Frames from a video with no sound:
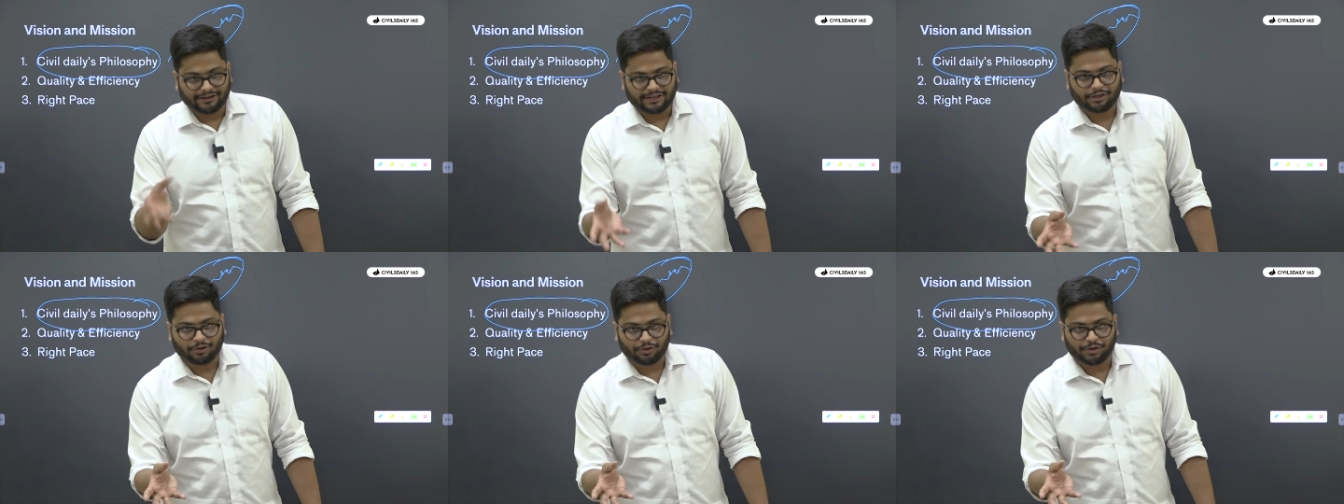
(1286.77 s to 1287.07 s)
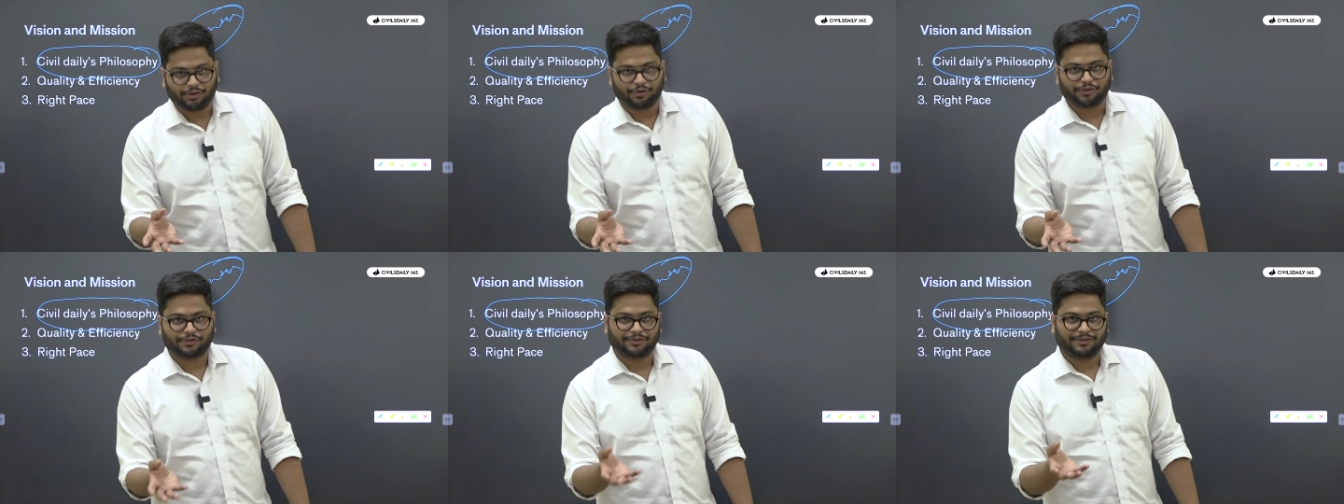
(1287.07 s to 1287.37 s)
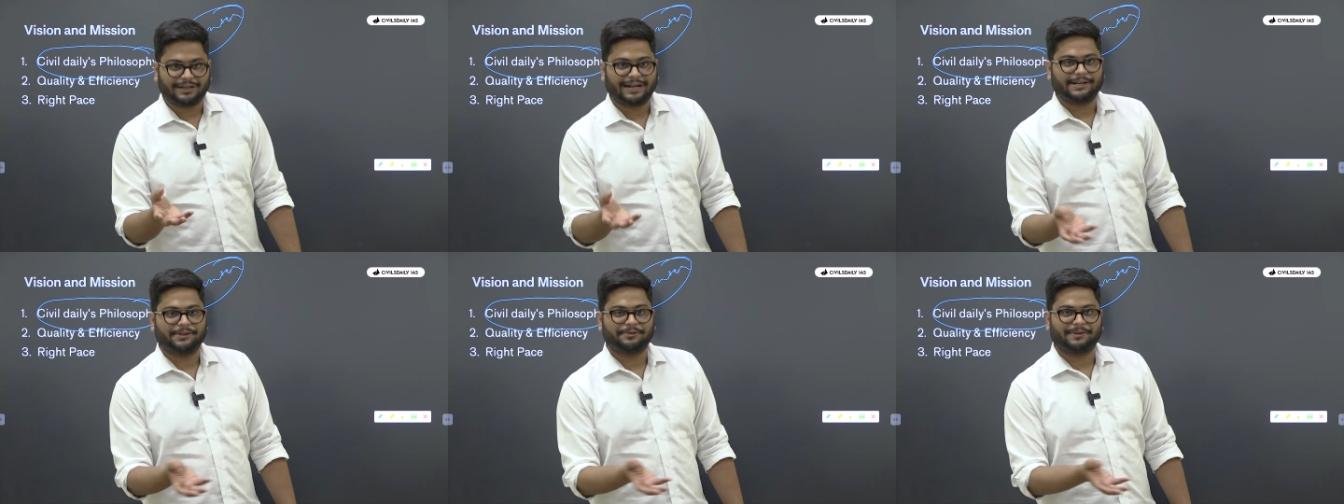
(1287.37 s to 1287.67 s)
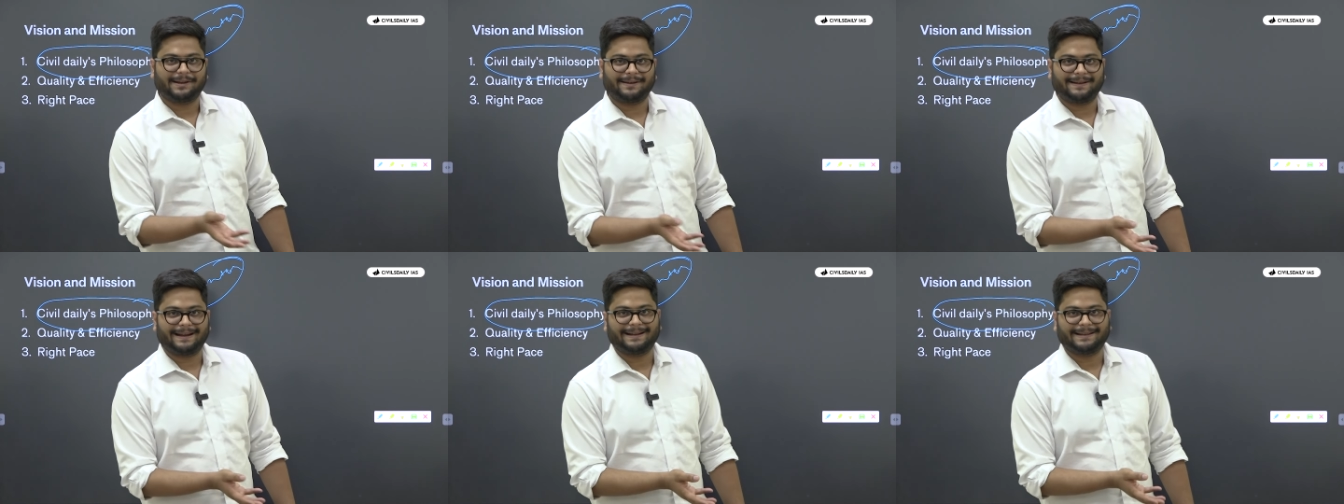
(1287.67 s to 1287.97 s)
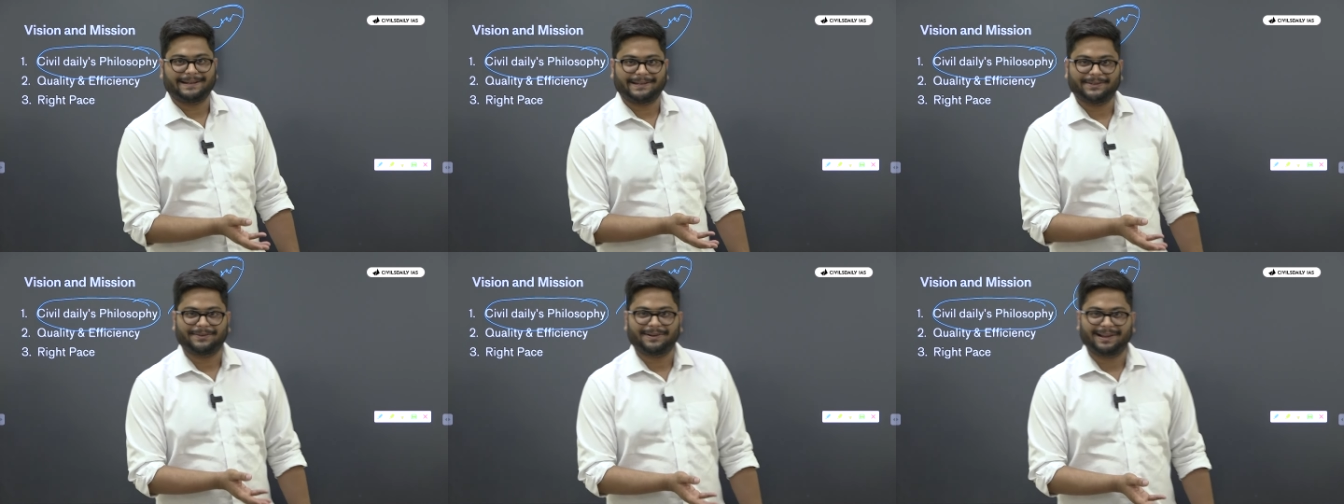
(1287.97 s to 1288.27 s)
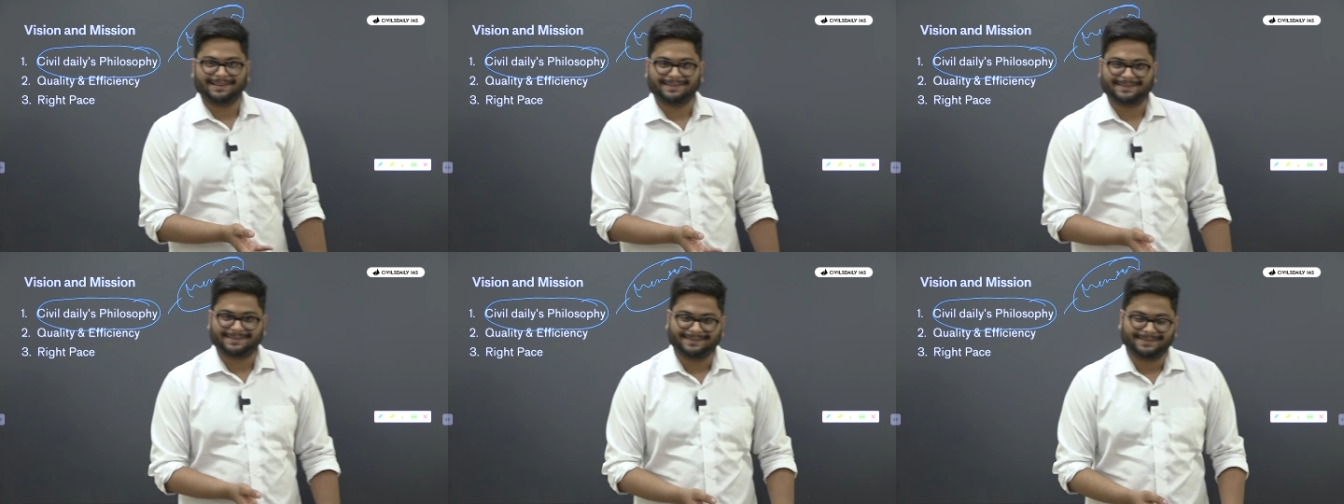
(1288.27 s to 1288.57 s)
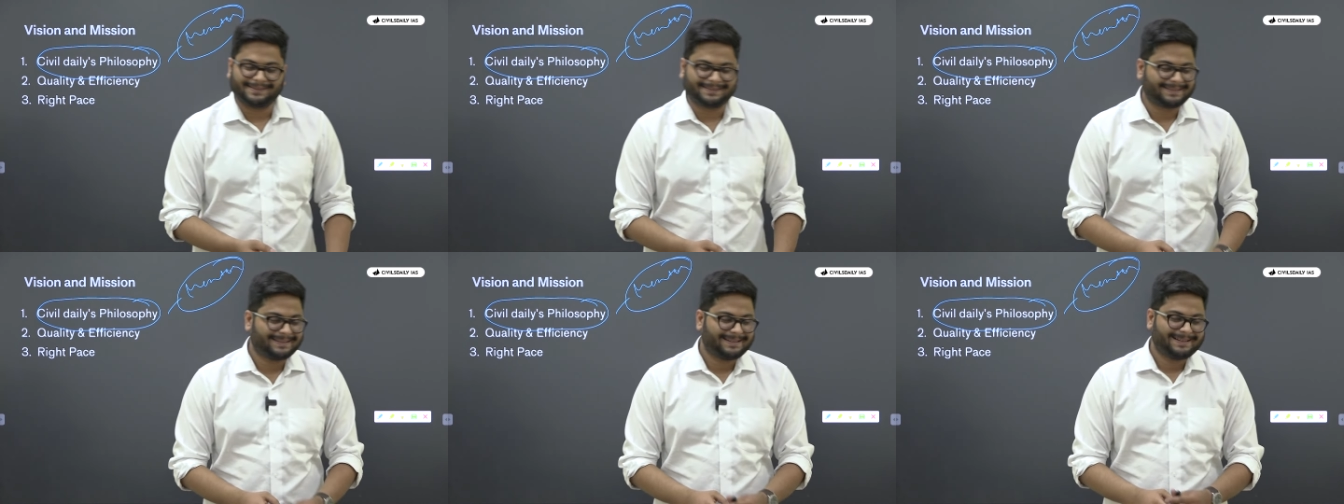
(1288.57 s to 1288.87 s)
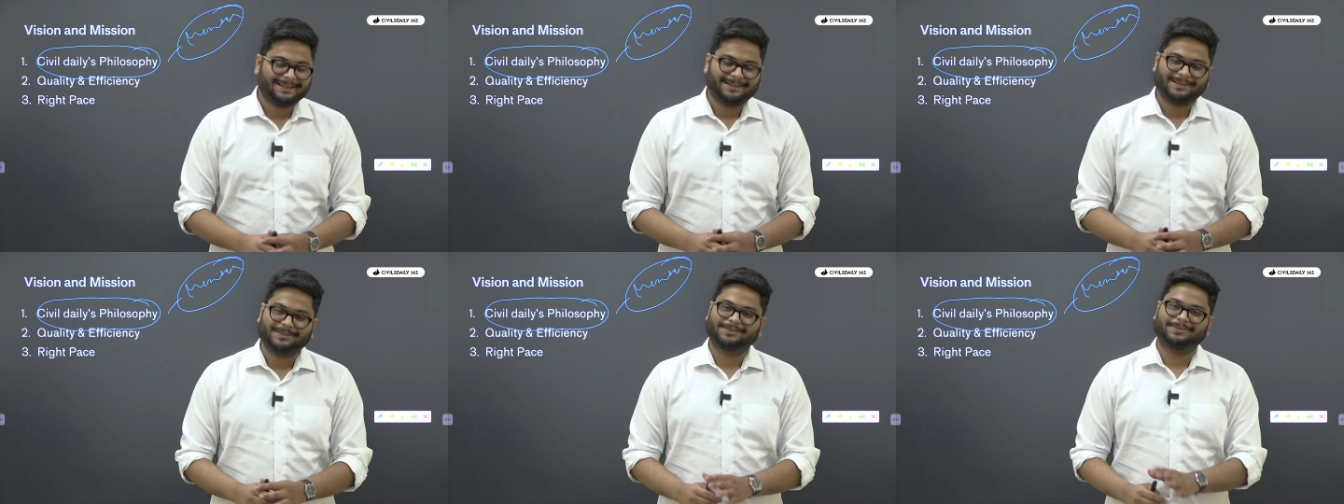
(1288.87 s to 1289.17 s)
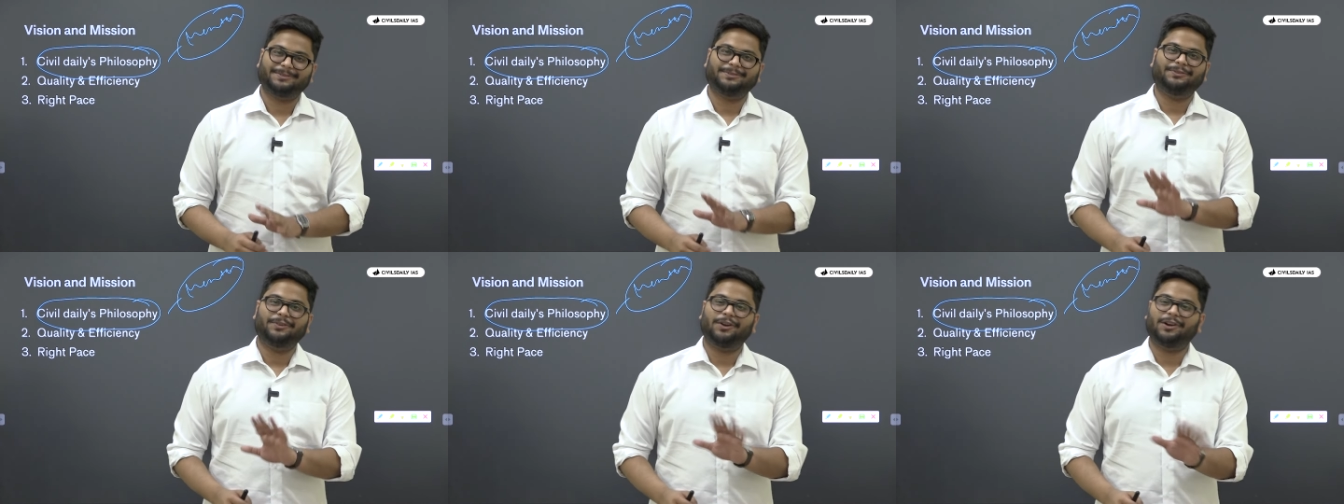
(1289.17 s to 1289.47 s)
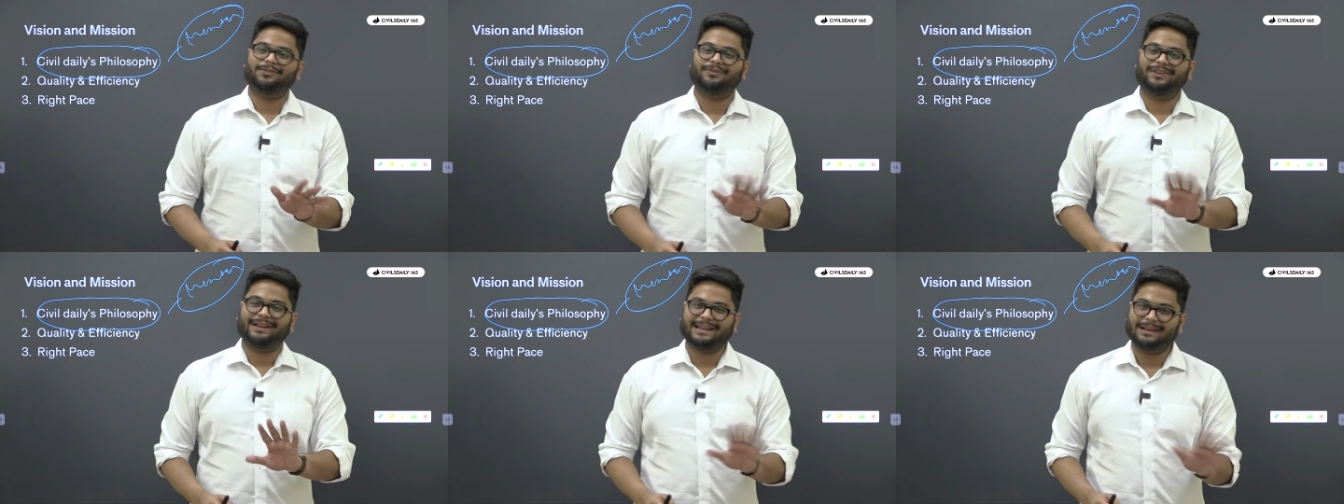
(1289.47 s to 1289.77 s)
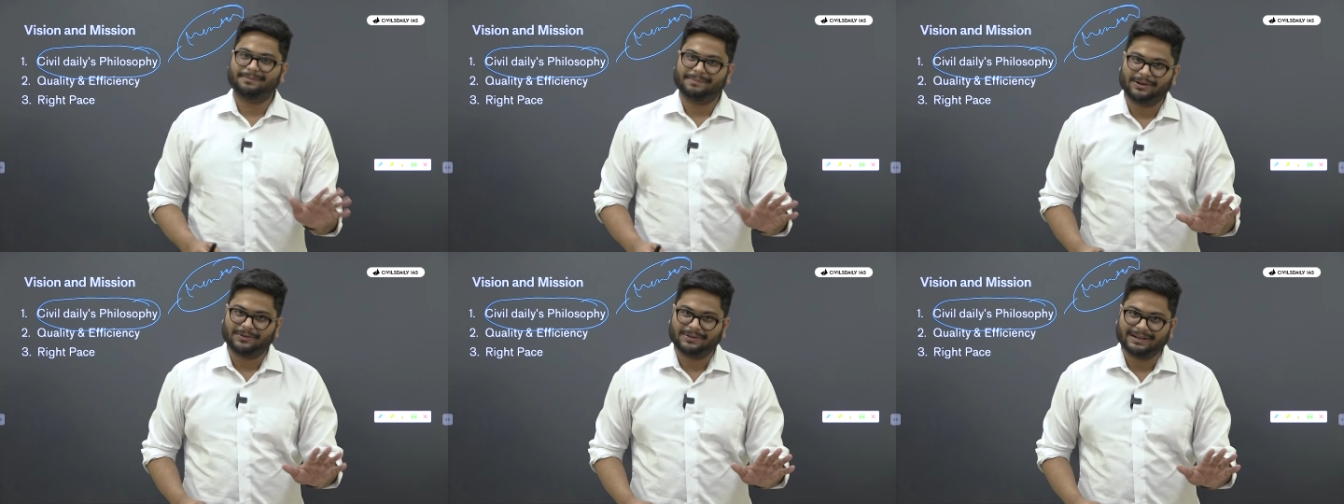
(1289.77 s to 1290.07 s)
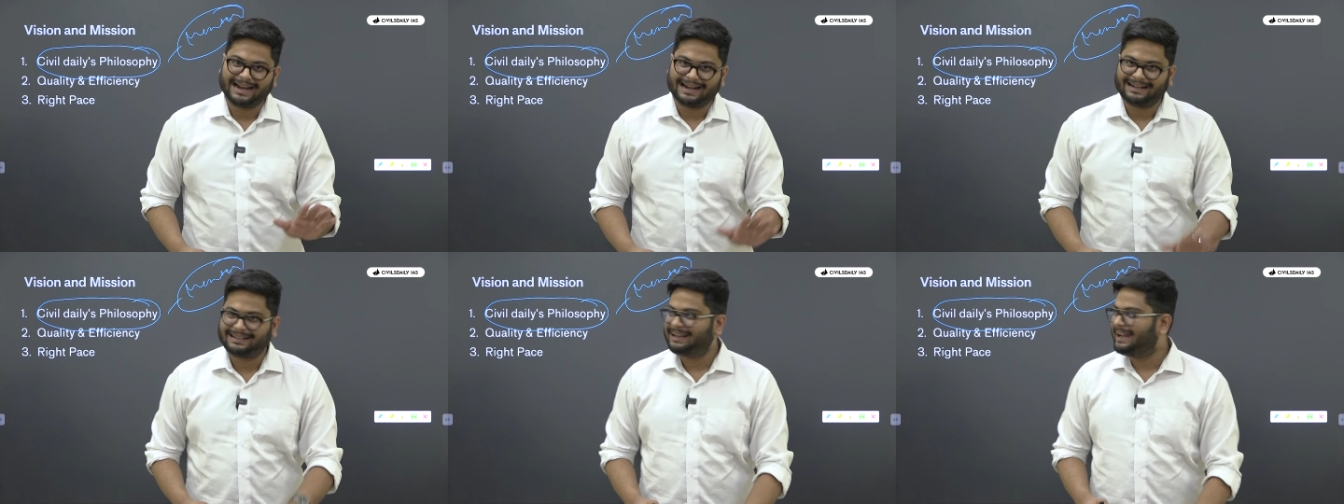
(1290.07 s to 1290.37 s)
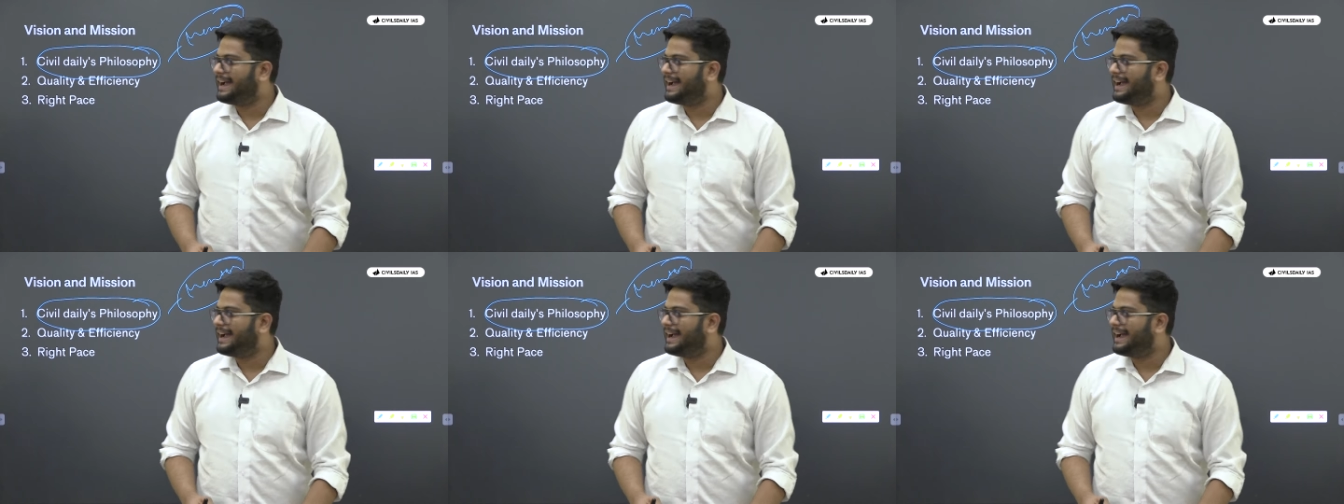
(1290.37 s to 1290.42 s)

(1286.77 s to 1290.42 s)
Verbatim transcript: it to you so that you can write in your answers. So do not worry about that